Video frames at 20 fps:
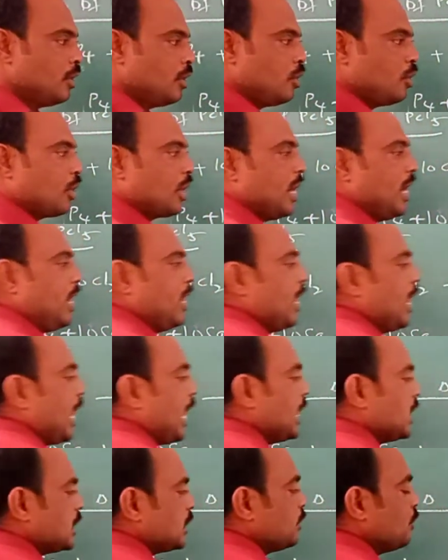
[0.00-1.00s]
Okay,
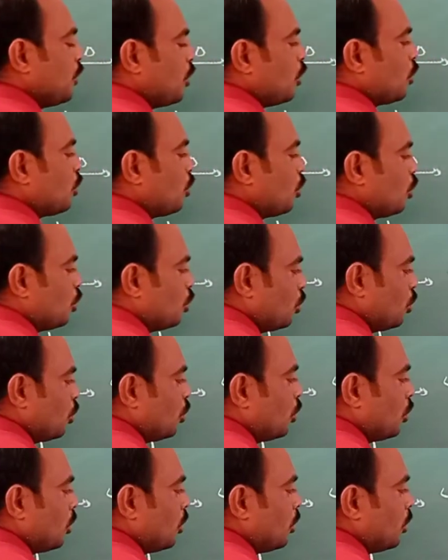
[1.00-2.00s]
SO2
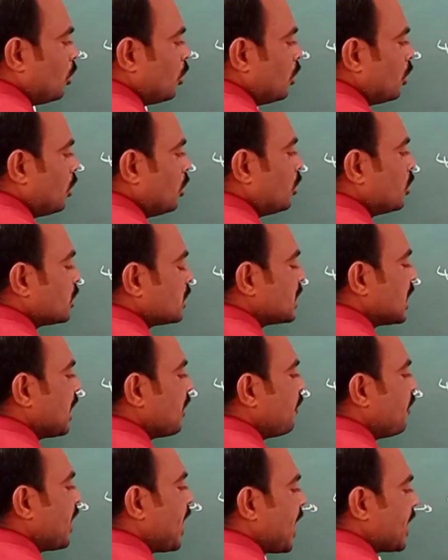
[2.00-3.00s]

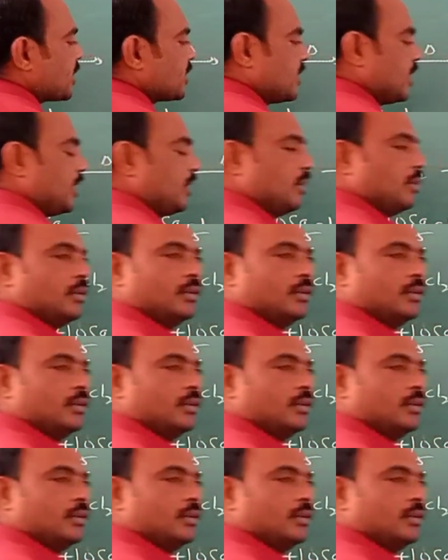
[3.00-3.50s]
sulfur dioxide.